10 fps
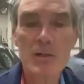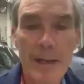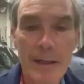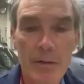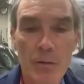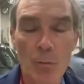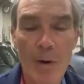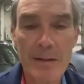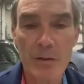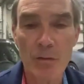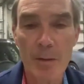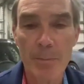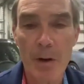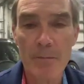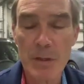I get to write the trip
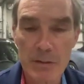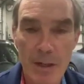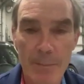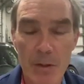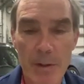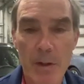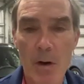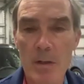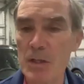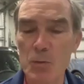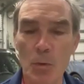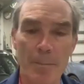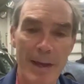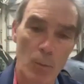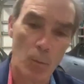off since I'm doing the car, since
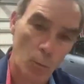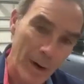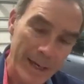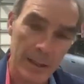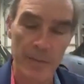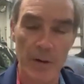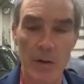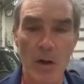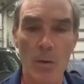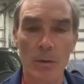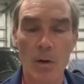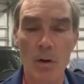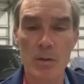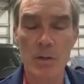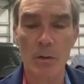we're raking in the dough on
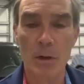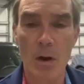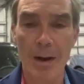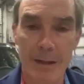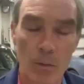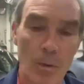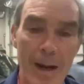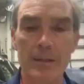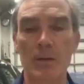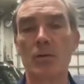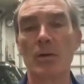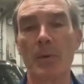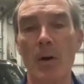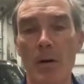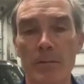Cars on Call, I get to write the trip
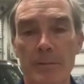off.